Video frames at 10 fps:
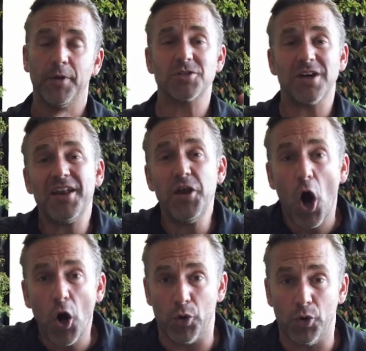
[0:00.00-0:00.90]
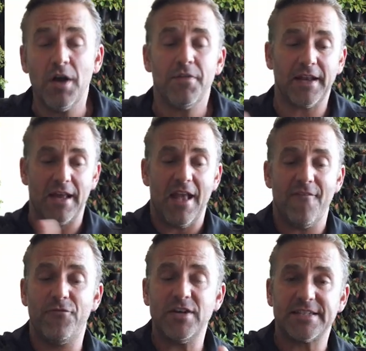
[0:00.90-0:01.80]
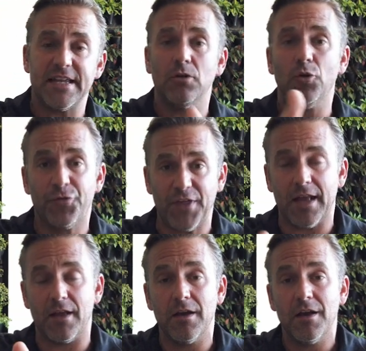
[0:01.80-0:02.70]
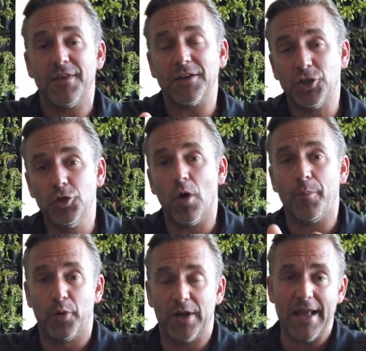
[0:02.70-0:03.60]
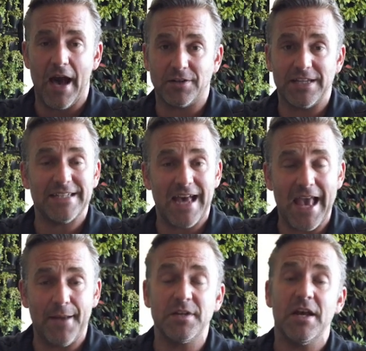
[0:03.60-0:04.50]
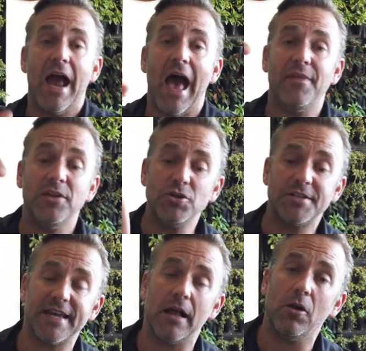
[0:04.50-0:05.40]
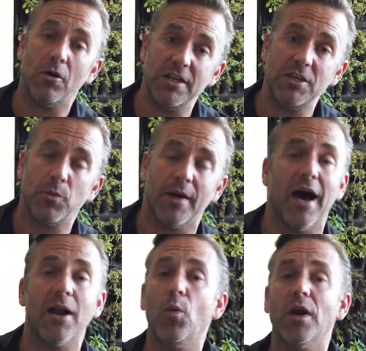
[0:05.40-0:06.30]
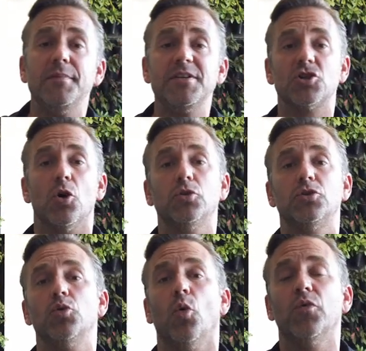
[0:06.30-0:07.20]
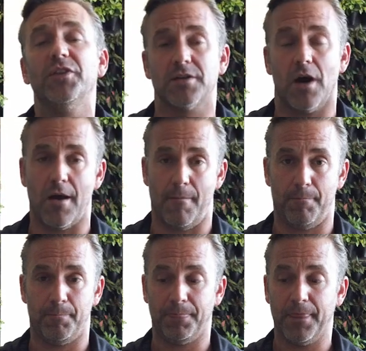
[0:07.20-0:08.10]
Because I know that every single thing that you are putting out is aimed, and then you sell on each one. I don't wanna be sold to all the time.